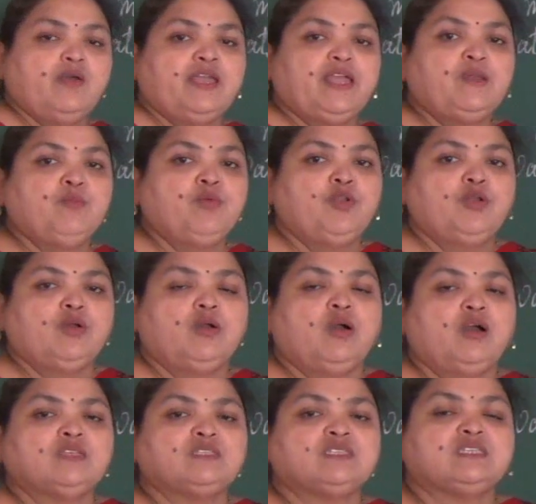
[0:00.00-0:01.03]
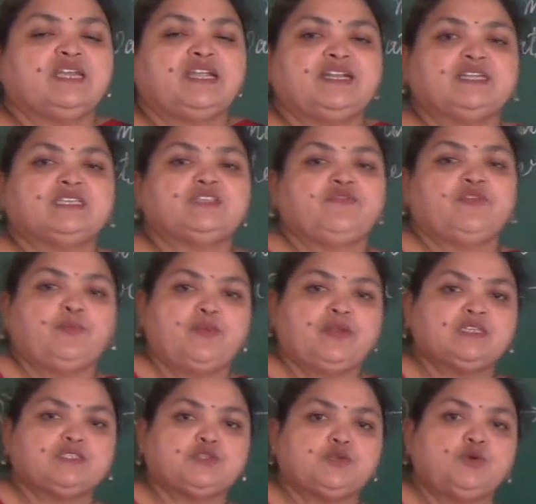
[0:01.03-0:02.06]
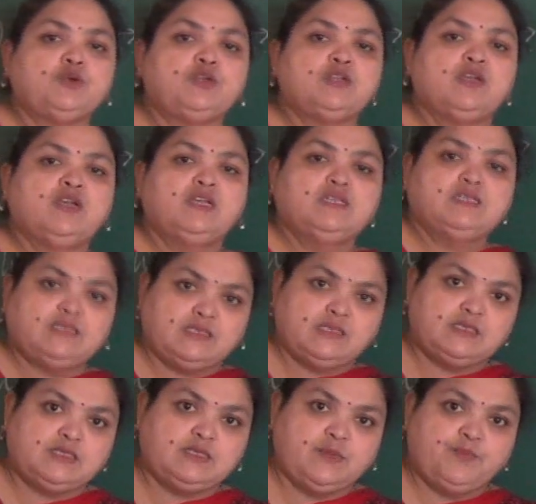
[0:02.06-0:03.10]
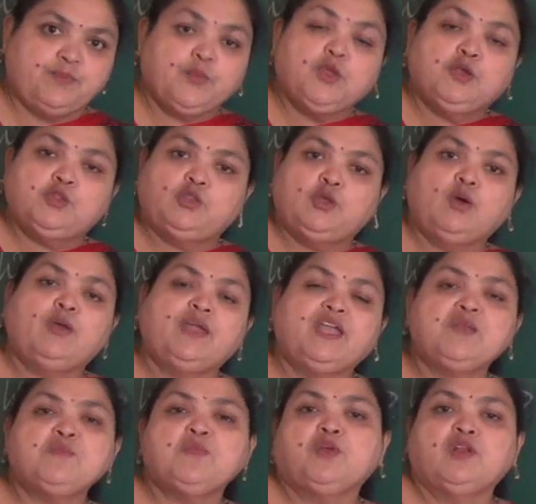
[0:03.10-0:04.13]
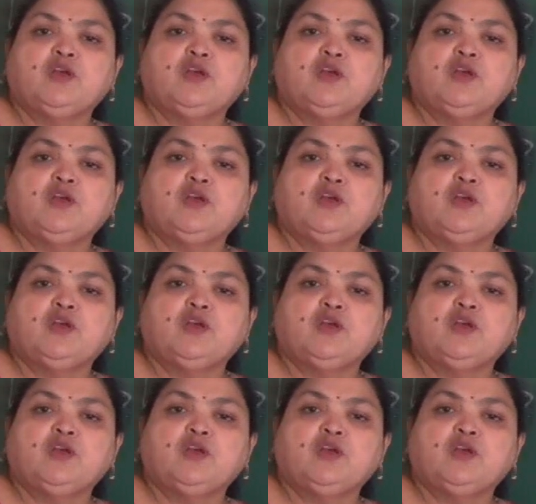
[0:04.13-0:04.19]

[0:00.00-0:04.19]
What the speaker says: In monocots, it is fibrous root system. Though in